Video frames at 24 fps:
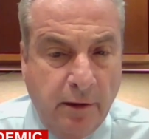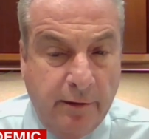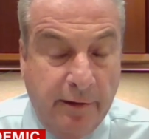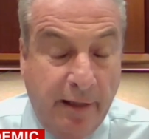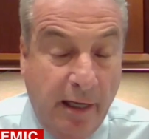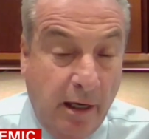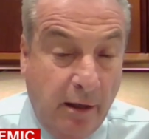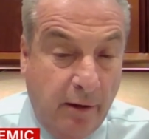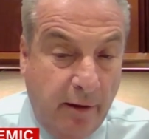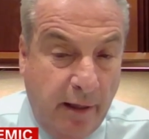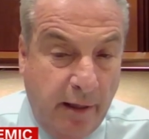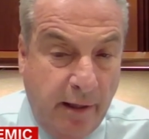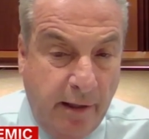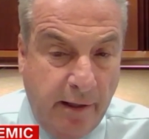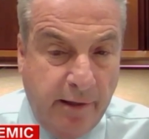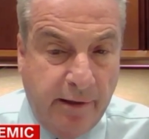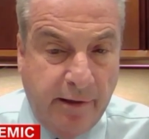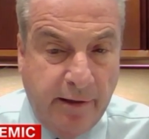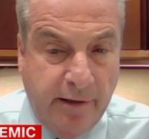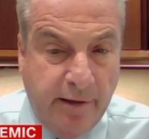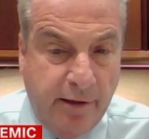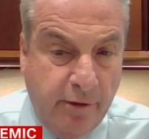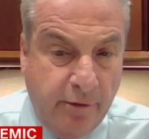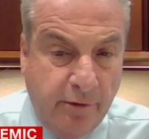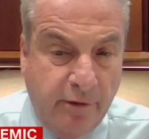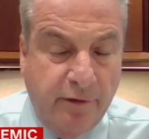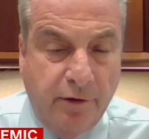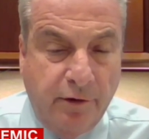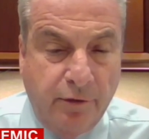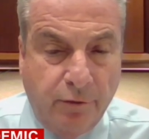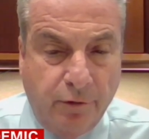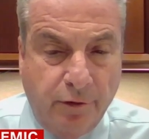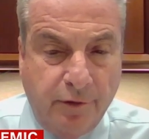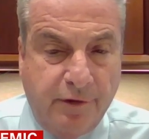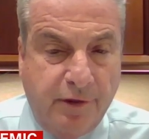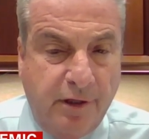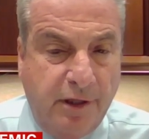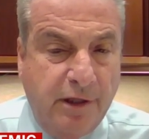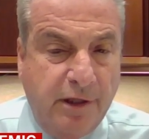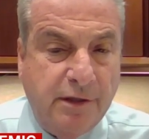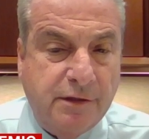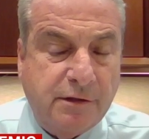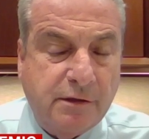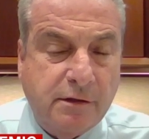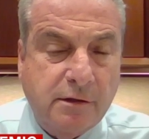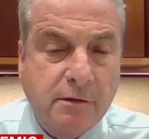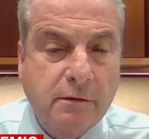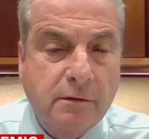now hitting here in the
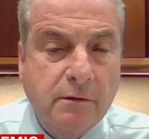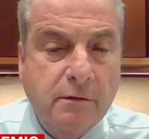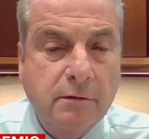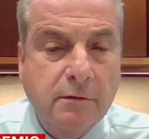Northeast.